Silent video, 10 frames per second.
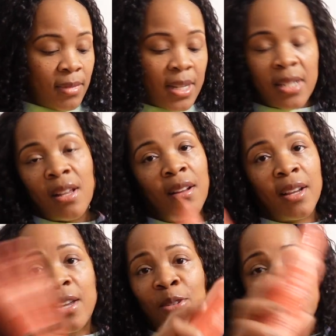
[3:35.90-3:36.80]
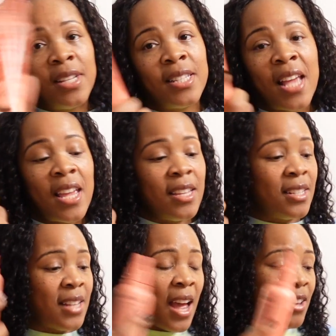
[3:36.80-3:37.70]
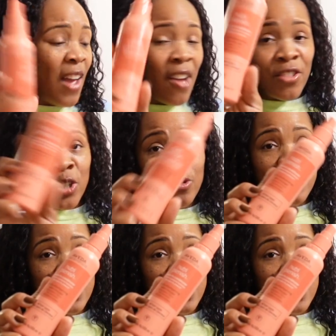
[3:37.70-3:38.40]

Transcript: that's all I can really say. I've used